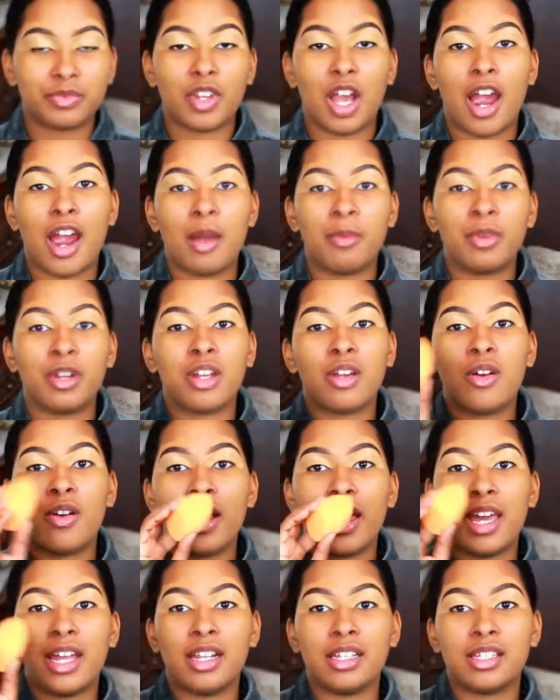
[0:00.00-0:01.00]
Alright, I'm going to go
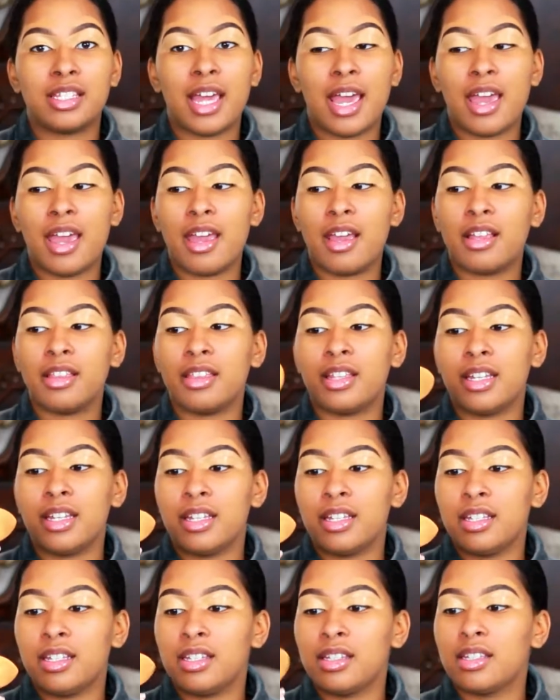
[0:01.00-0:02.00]
ahead and take
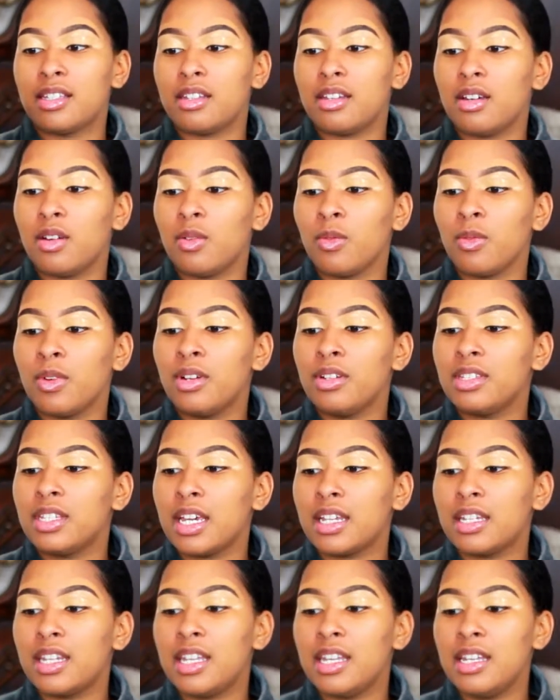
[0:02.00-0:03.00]
this Real
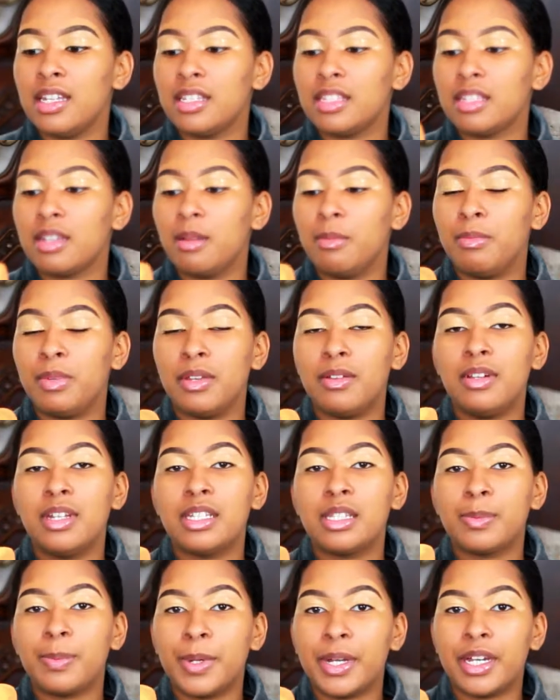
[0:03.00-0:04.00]
Techniques beauty
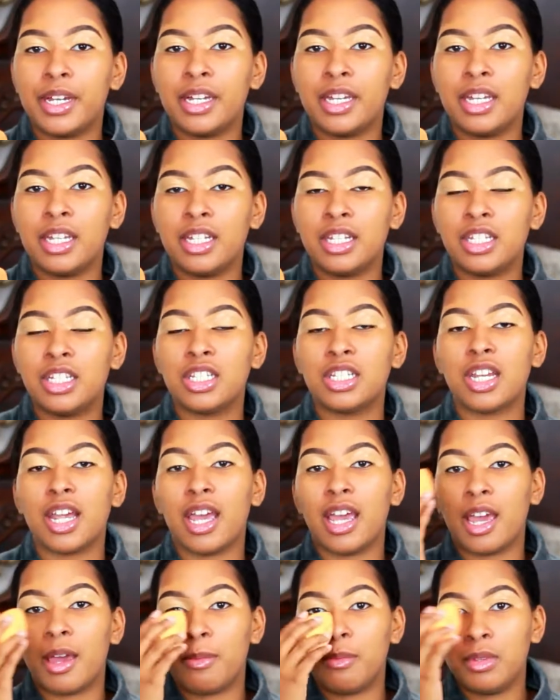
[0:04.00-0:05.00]
sponge
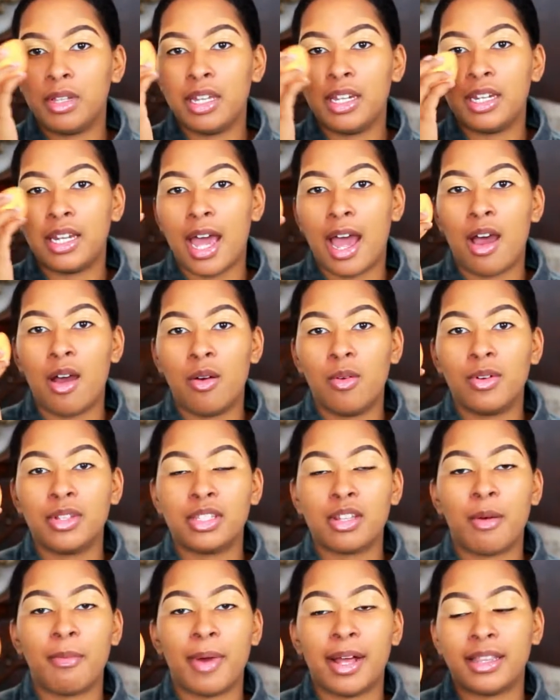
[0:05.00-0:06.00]
and blend out
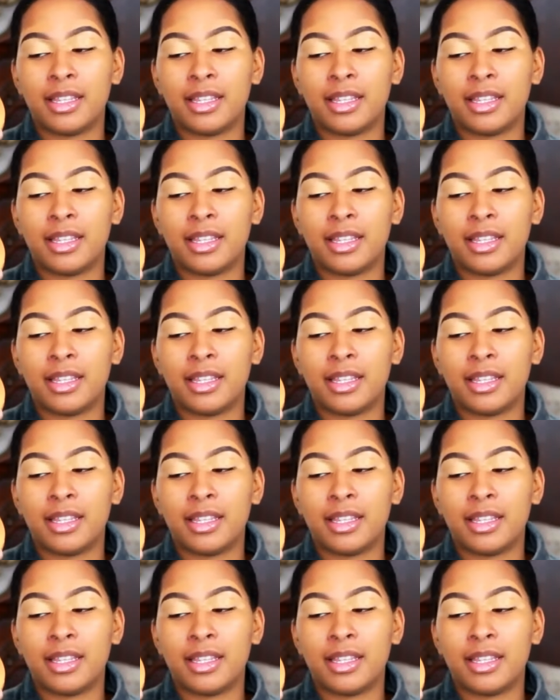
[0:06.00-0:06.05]
what's on my